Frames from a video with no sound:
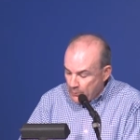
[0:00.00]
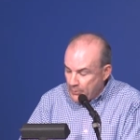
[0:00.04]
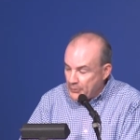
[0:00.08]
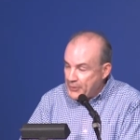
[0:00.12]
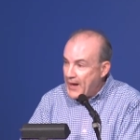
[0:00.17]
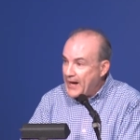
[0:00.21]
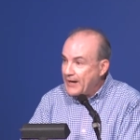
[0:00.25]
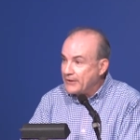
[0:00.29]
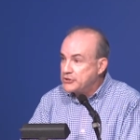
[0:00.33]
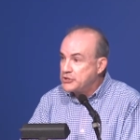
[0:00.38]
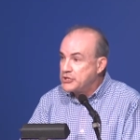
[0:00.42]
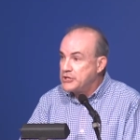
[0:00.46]

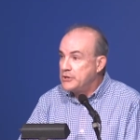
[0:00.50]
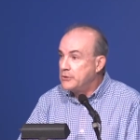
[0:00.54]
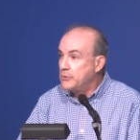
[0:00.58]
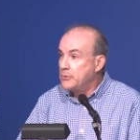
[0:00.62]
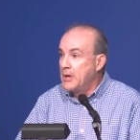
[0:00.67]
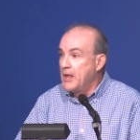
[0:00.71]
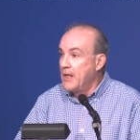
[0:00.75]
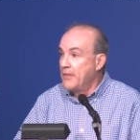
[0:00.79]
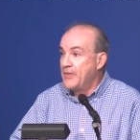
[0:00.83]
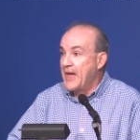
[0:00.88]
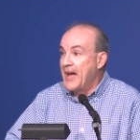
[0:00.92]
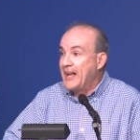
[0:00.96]
Without
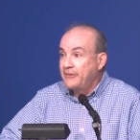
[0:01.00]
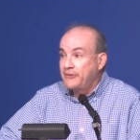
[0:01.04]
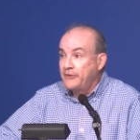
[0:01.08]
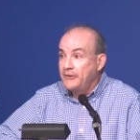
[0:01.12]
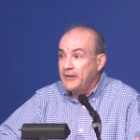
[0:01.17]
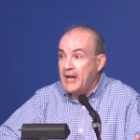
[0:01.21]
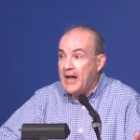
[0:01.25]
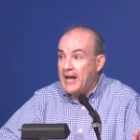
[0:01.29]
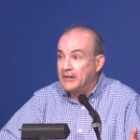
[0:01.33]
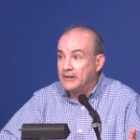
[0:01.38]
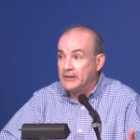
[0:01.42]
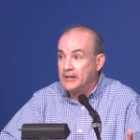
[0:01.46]
you, that's
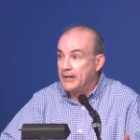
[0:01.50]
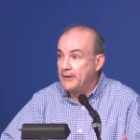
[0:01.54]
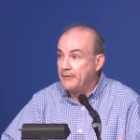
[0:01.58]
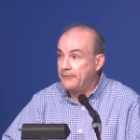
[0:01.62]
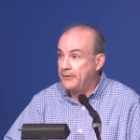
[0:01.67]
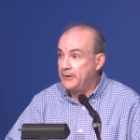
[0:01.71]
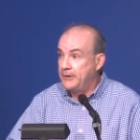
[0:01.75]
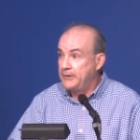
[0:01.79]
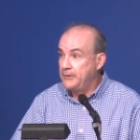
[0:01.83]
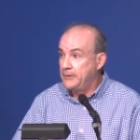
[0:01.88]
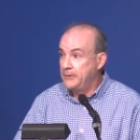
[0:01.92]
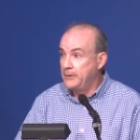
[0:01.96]
not
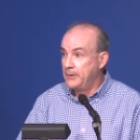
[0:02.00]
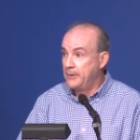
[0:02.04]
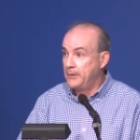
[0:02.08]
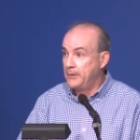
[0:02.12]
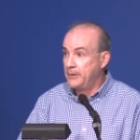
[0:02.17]
living.